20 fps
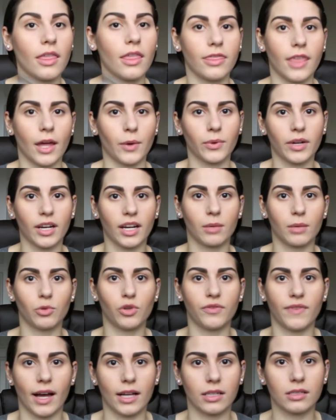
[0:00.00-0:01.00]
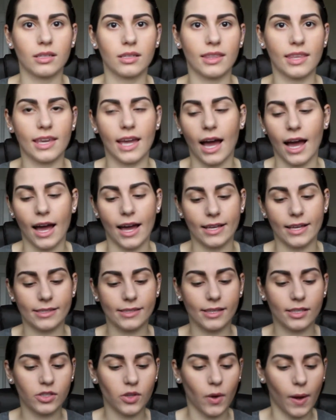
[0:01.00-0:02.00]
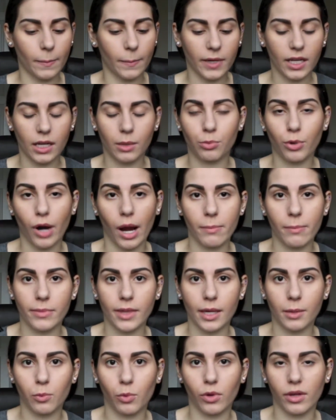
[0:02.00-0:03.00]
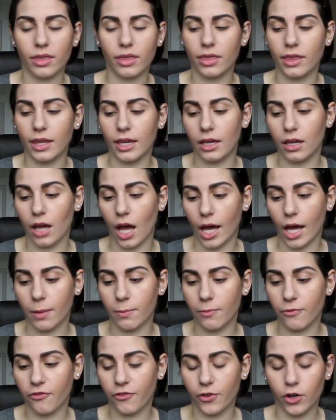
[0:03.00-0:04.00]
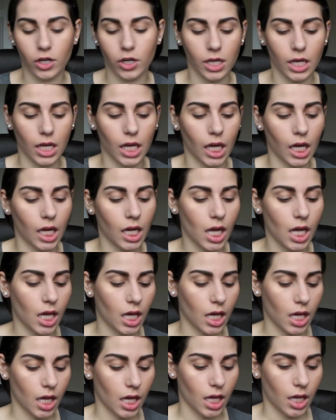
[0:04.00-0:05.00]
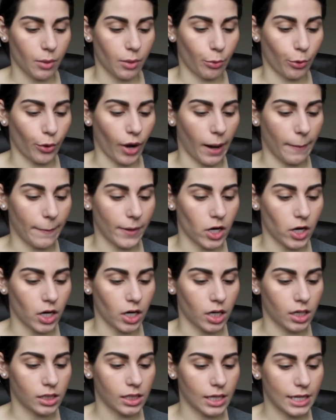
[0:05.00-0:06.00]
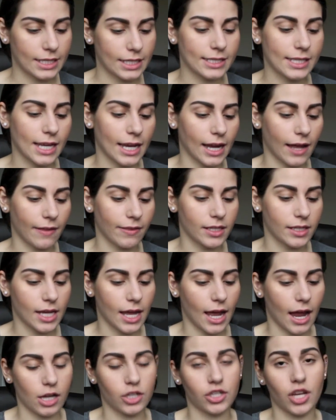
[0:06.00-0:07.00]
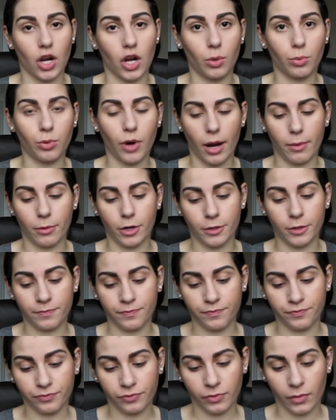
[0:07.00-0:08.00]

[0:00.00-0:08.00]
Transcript: Then we're going to move on to the eyes. So I'm going to prime them with the Fergie primer. It's Take on the Day eyeshadow primer.